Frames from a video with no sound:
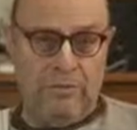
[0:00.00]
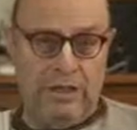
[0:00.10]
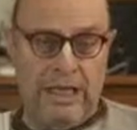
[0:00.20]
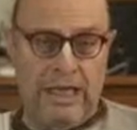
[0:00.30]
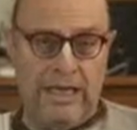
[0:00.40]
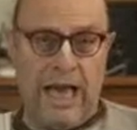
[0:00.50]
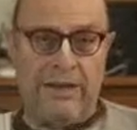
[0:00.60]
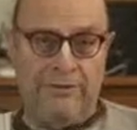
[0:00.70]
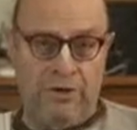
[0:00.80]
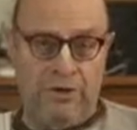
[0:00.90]
We can't
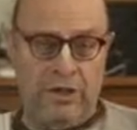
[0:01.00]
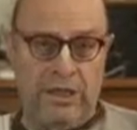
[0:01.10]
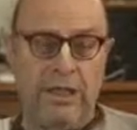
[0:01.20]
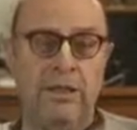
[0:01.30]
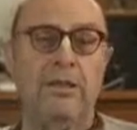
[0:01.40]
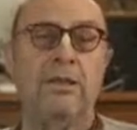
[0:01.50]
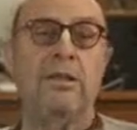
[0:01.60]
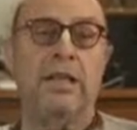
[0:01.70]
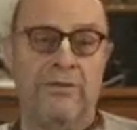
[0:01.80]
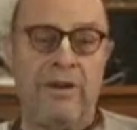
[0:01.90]
artificially
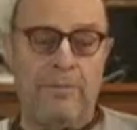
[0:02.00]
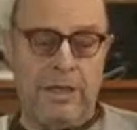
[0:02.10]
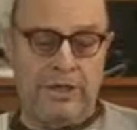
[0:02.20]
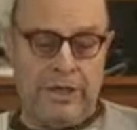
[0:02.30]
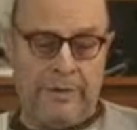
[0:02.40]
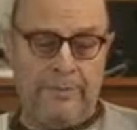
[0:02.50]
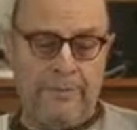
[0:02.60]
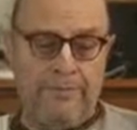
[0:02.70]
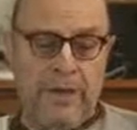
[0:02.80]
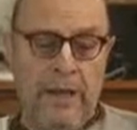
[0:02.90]
give up eating.
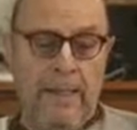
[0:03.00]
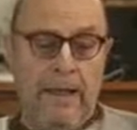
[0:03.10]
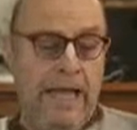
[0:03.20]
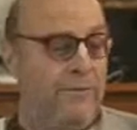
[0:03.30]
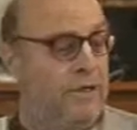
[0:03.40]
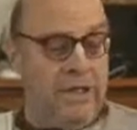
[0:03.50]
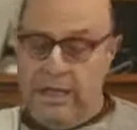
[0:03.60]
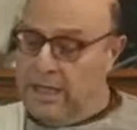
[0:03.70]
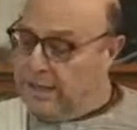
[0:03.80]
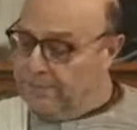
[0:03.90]
Even
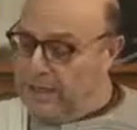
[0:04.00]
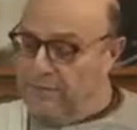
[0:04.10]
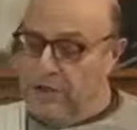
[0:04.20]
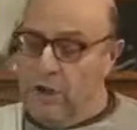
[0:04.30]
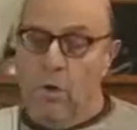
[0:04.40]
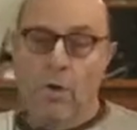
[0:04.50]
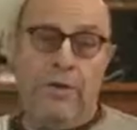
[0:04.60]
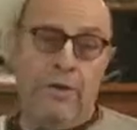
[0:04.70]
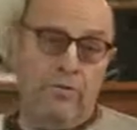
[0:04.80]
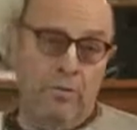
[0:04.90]
the
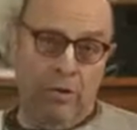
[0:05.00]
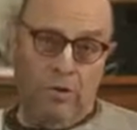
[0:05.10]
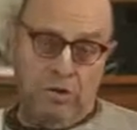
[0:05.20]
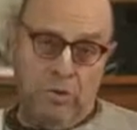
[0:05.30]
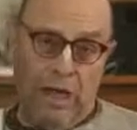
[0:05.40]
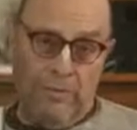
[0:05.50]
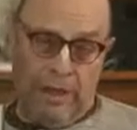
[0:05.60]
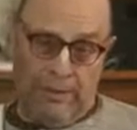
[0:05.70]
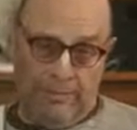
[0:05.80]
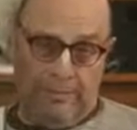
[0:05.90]
author, Rupa
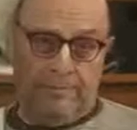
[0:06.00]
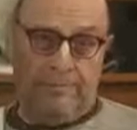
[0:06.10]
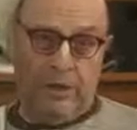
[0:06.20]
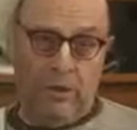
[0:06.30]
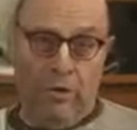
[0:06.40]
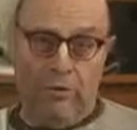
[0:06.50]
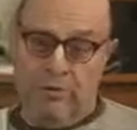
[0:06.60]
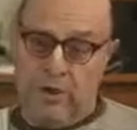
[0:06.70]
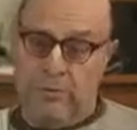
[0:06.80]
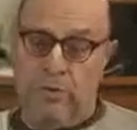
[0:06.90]
Goswami, the author
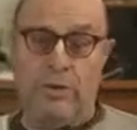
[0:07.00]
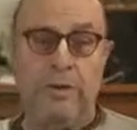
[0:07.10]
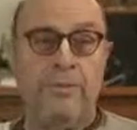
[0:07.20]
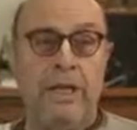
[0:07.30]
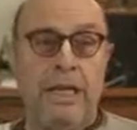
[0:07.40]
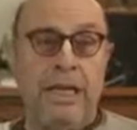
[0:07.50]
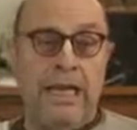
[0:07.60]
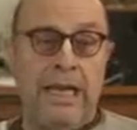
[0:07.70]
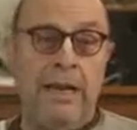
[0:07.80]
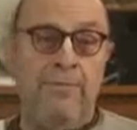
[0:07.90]
of this book,
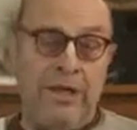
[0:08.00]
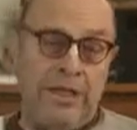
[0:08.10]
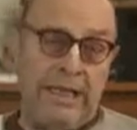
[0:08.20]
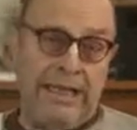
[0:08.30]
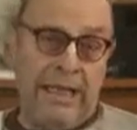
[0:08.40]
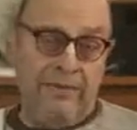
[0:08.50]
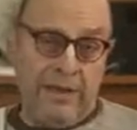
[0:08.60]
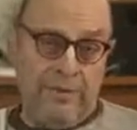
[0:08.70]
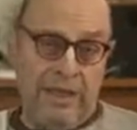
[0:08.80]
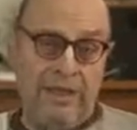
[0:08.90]
he practically gave
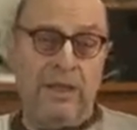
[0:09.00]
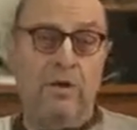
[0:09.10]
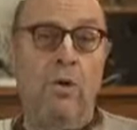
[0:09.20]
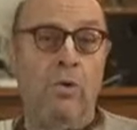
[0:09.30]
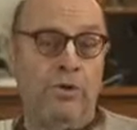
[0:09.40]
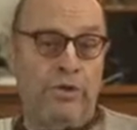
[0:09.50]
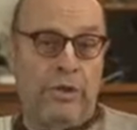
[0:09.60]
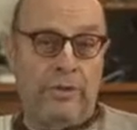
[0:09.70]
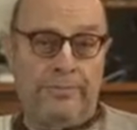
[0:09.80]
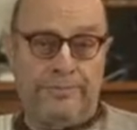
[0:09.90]
up eating
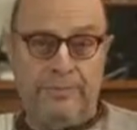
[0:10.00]
also.